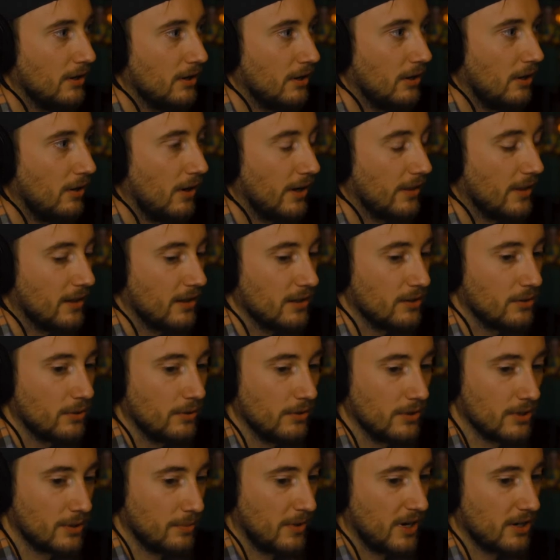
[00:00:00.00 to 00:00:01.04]
I think it's
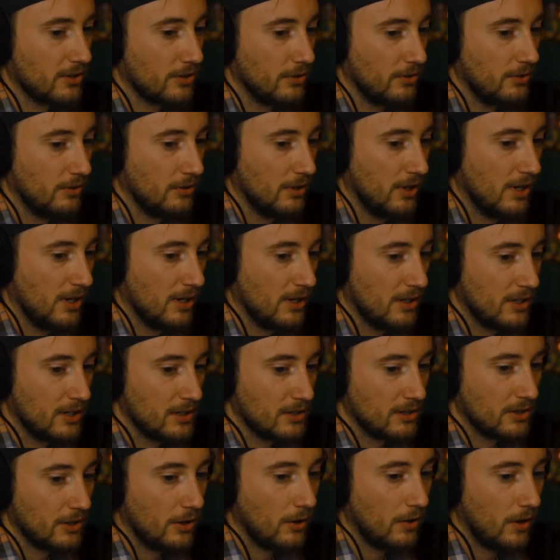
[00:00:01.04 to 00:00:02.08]
really special.
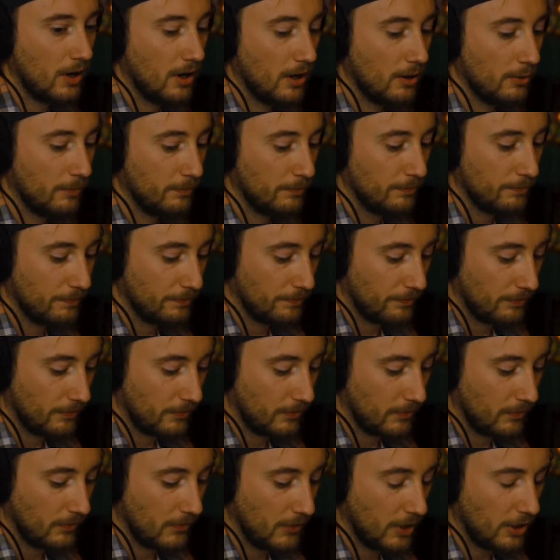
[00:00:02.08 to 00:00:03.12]
So,
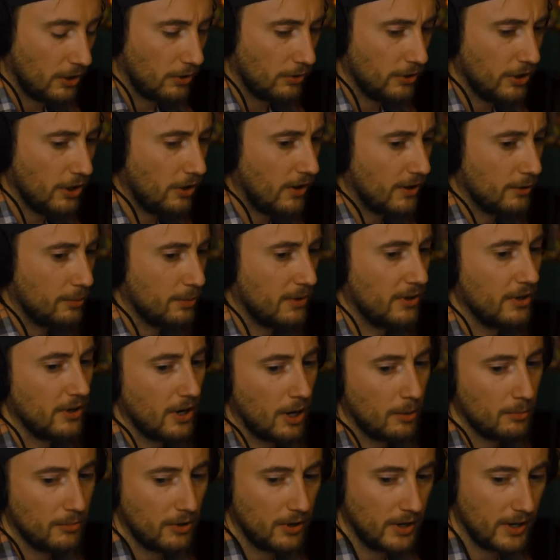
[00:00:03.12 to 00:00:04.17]
you don't have to put a
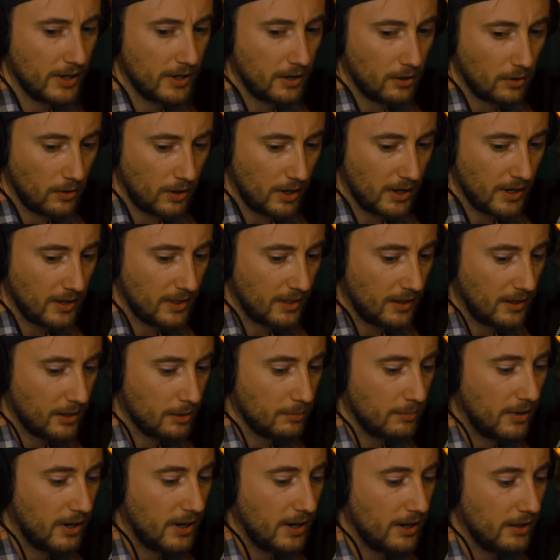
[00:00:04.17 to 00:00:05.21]
number in it or
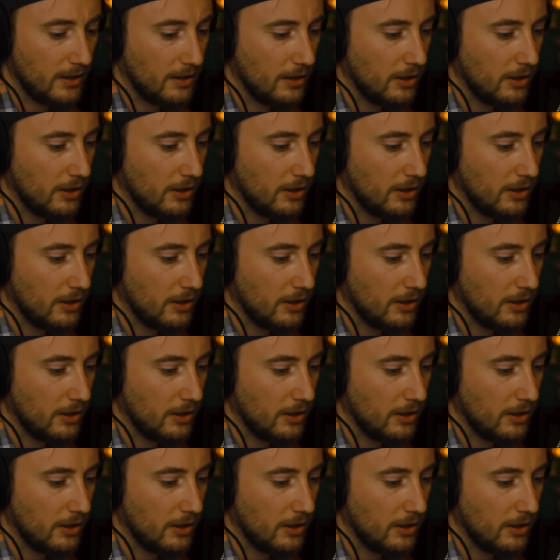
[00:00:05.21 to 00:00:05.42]
anything, but,